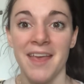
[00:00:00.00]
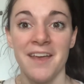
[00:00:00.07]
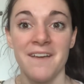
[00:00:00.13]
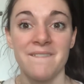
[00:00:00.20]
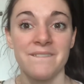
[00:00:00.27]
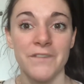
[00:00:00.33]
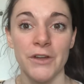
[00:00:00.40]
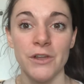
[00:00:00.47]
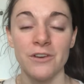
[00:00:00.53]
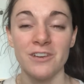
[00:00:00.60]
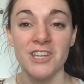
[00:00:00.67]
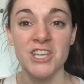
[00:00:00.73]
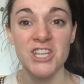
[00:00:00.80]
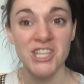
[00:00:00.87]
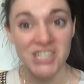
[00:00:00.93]
For
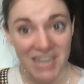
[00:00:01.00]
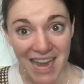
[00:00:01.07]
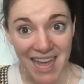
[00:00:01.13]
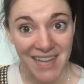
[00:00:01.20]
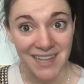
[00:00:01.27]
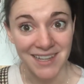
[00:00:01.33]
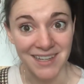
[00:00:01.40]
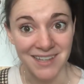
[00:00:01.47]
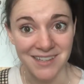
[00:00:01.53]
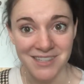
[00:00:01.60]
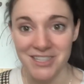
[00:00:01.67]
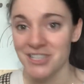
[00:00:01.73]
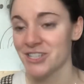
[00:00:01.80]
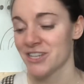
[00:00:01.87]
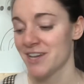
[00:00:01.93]
your
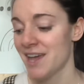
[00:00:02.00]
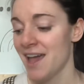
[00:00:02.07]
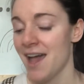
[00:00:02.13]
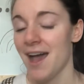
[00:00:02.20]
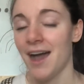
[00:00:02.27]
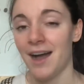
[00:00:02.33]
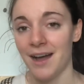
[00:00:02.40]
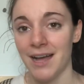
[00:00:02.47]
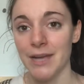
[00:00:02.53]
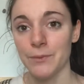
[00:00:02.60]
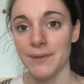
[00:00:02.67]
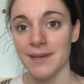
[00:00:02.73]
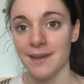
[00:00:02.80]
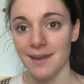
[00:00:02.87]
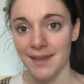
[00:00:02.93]
challenge, I
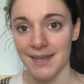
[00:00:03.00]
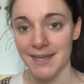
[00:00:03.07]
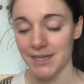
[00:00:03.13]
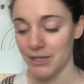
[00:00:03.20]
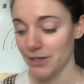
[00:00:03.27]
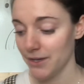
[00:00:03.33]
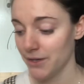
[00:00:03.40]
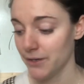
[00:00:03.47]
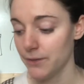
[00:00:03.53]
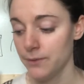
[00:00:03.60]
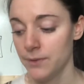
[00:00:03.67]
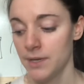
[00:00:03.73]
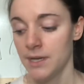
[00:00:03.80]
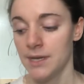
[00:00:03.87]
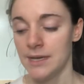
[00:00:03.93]
would like
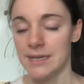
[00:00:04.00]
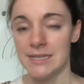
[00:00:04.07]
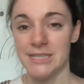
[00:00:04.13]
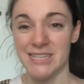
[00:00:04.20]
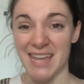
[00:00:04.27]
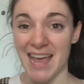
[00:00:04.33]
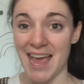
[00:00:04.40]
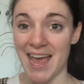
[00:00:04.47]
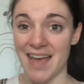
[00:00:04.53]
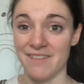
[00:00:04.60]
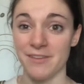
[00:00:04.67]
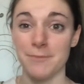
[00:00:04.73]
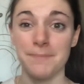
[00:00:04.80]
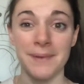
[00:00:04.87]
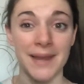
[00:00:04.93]
you to have
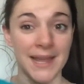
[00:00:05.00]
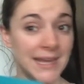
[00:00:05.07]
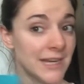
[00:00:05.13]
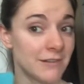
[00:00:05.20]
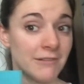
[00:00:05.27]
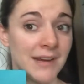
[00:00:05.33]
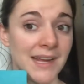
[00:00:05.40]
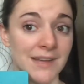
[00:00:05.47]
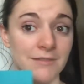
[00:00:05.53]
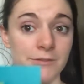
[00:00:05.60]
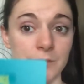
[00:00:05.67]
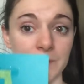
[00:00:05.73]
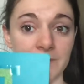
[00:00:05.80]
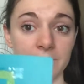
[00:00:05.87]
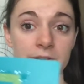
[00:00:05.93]
a play
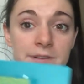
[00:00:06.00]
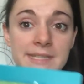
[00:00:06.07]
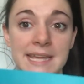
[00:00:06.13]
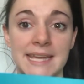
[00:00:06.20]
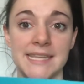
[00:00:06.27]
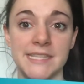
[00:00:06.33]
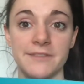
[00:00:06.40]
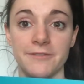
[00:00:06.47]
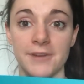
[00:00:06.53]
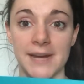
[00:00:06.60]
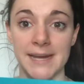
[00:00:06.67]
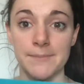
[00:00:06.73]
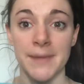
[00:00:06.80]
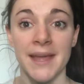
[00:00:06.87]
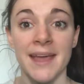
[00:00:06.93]
around with your tens
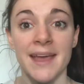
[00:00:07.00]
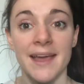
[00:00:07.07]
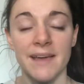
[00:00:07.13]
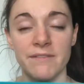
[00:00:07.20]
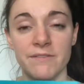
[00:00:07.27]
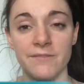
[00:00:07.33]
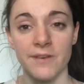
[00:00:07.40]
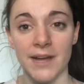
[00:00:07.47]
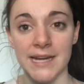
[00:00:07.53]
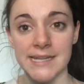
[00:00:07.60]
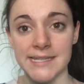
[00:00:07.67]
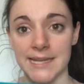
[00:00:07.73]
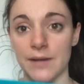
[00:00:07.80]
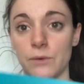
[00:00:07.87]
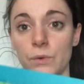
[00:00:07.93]
frame and
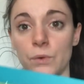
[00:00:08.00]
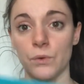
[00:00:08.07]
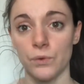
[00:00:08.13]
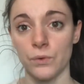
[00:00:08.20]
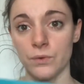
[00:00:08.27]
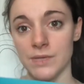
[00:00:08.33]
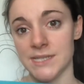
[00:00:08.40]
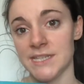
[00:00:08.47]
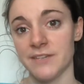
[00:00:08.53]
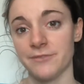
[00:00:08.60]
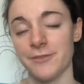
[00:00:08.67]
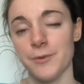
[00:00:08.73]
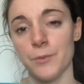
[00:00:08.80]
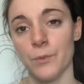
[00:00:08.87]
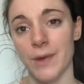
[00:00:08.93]
find out all the
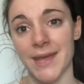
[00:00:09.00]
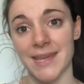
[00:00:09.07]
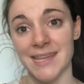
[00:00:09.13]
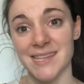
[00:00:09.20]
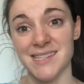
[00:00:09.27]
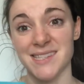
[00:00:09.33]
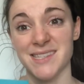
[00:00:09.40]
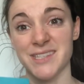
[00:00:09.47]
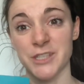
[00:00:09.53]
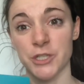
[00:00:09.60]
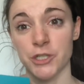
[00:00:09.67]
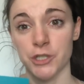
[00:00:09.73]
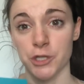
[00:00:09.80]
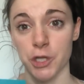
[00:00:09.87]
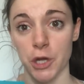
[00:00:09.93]
different ways to
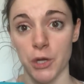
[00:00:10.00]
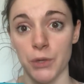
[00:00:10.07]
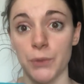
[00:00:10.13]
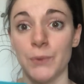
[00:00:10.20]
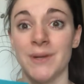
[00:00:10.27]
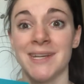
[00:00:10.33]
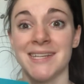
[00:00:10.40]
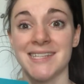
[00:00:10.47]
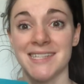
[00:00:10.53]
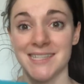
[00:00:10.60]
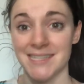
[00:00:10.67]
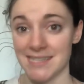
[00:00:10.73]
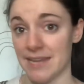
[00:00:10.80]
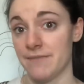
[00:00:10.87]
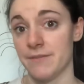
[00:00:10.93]
show
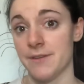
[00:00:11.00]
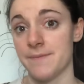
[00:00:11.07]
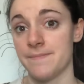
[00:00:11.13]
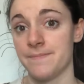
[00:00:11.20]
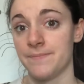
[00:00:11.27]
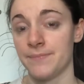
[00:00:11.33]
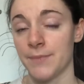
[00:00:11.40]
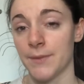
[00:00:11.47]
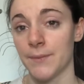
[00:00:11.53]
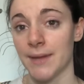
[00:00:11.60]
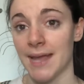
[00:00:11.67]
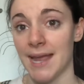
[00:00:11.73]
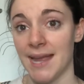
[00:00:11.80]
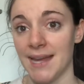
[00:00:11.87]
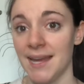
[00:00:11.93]
7.
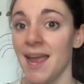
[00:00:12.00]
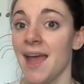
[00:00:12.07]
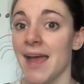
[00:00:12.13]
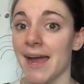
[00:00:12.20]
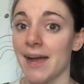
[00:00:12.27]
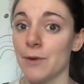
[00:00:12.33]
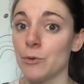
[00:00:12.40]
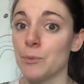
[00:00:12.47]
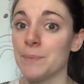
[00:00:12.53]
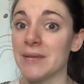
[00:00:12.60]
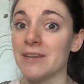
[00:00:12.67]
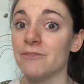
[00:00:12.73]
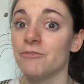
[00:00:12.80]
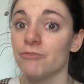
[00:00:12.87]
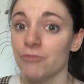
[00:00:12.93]
Okay, I will
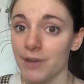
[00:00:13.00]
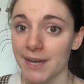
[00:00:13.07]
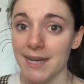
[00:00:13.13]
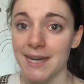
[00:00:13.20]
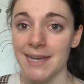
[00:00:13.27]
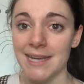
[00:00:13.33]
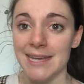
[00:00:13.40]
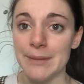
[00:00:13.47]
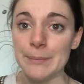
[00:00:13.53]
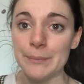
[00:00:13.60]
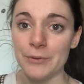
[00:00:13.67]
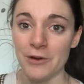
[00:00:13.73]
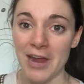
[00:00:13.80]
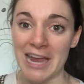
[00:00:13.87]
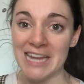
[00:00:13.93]
be really
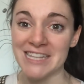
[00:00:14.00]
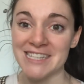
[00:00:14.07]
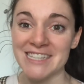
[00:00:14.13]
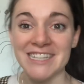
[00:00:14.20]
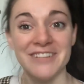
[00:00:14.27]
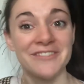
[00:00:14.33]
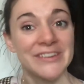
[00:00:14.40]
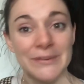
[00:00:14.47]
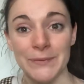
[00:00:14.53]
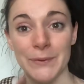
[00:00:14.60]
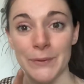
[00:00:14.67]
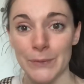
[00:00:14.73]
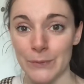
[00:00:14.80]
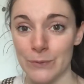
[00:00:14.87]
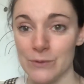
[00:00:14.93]
impressed if you
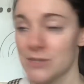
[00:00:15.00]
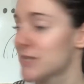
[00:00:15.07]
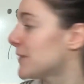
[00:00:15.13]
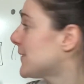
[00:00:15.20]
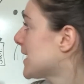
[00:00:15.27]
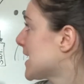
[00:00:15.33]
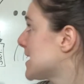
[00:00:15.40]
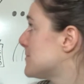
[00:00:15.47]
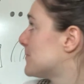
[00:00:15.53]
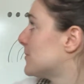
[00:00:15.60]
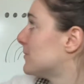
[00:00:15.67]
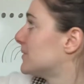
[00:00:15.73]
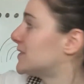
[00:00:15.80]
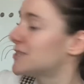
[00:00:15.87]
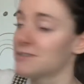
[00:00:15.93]
were also
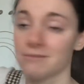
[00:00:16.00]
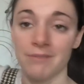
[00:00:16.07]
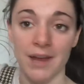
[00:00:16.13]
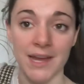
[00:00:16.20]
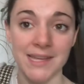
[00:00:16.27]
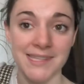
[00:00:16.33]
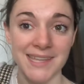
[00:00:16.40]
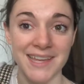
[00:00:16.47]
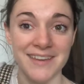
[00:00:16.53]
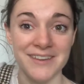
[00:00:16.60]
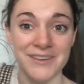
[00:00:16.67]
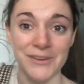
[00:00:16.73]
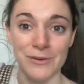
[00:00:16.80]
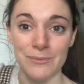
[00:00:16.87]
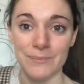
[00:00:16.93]
able to write a
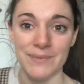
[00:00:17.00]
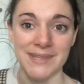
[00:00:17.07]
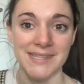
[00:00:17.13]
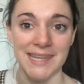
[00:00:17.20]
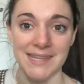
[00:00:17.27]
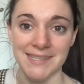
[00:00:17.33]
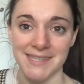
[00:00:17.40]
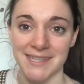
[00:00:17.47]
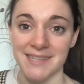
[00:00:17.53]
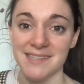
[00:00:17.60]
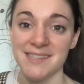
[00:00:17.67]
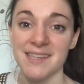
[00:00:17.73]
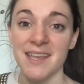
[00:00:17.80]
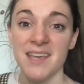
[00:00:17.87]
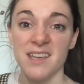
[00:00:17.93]
number
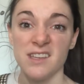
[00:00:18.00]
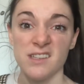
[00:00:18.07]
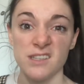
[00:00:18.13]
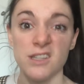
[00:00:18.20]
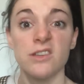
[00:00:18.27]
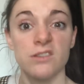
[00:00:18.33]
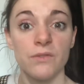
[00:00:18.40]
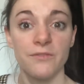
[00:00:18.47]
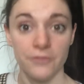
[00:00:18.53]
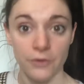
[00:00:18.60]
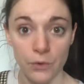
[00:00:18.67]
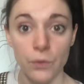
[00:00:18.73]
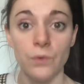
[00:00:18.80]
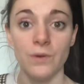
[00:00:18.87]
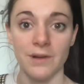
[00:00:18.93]
sentence for
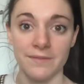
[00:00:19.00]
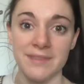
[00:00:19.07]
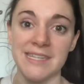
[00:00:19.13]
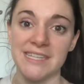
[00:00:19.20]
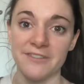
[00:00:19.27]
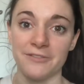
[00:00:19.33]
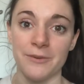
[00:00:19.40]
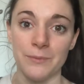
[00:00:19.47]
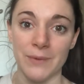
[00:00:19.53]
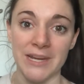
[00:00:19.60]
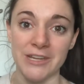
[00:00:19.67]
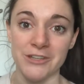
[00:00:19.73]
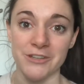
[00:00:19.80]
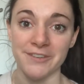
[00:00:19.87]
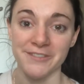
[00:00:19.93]
all of the different
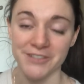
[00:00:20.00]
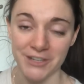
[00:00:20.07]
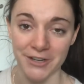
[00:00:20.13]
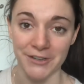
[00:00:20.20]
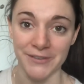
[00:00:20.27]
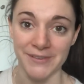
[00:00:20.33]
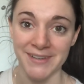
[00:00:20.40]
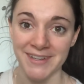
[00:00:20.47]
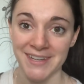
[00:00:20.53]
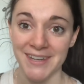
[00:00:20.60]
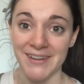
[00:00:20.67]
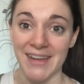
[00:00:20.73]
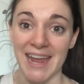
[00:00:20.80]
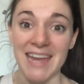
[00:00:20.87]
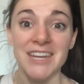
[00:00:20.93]
ways you've shown.
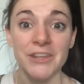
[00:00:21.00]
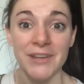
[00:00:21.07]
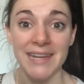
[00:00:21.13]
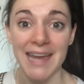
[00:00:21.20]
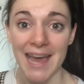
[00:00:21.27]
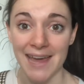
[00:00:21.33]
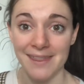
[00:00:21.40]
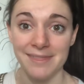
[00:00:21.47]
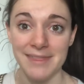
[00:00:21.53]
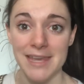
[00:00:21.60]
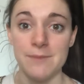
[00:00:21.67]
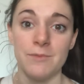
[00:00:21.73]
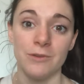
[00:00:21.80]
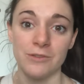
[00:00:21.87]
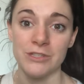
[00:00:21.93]
Okay, and you can add
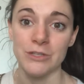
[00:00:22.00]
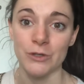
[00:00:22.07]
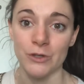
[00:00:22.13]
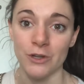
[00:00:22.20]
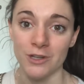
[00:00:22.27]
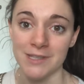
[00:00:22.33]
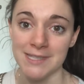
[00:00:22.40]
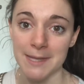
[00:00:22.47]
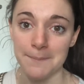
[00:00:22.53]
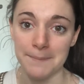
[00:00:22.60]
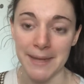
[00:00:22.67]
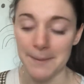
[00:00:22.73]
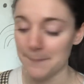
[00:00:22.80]
them onto your concept map.